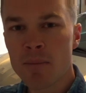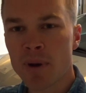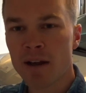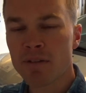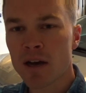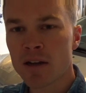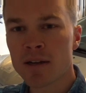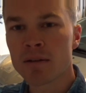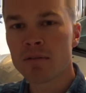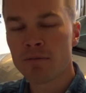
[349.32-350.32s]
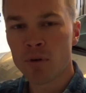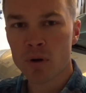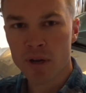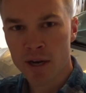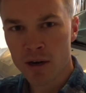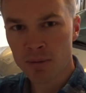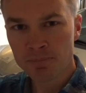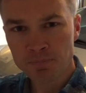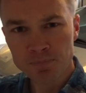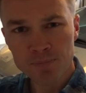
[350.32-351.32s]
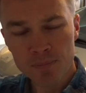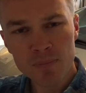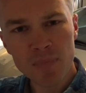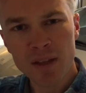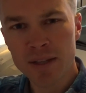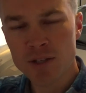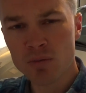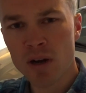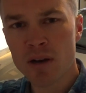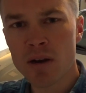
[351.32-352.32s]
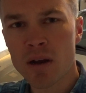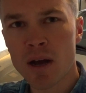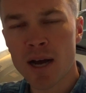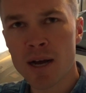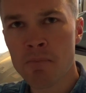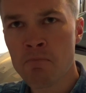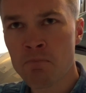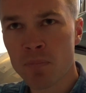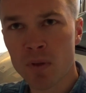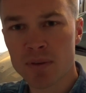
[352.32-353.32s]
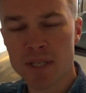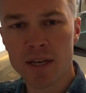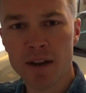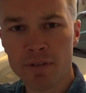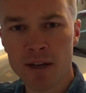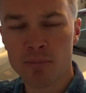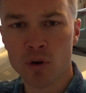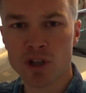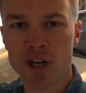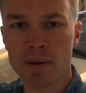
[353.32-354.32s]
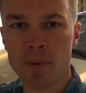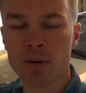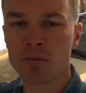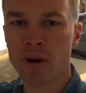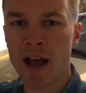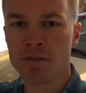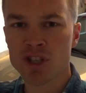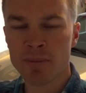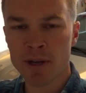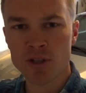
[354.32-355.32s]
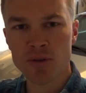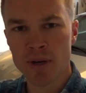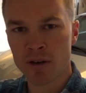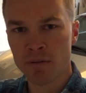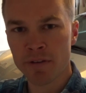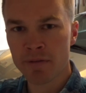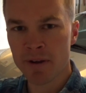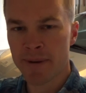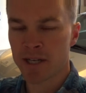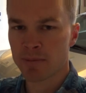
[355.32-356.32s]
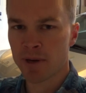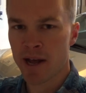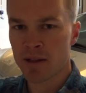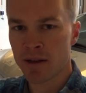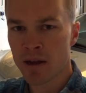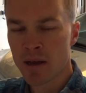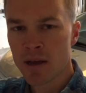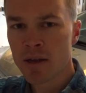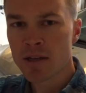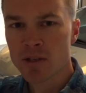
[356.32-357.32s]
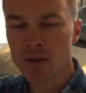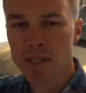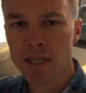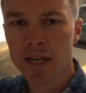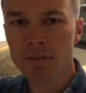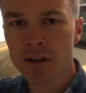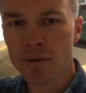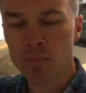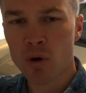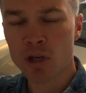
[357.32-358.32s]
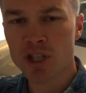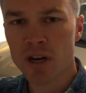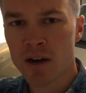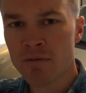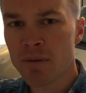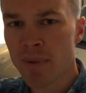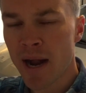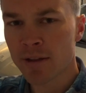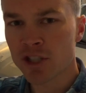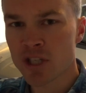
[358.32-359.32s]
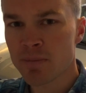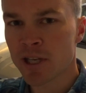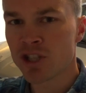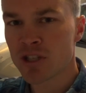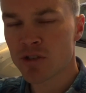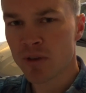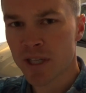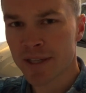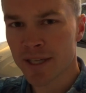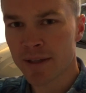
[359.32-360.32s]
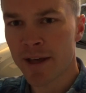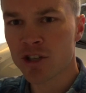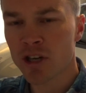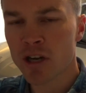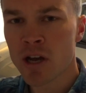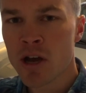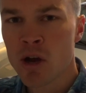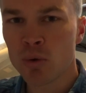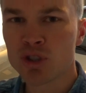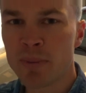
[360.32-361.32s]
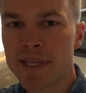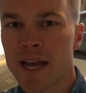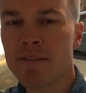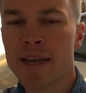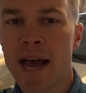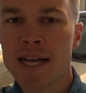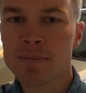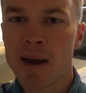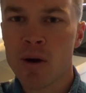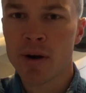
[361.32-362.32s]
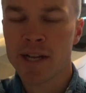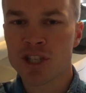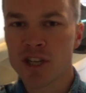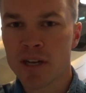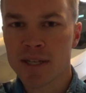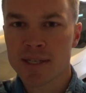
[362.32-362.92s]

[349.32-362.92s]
But I've got a Volt here that's run significant portion. I'm averaging about 250 miles per gallon. So a significant portion of the mileage has been strictly electric, which means I have a gas-powered engine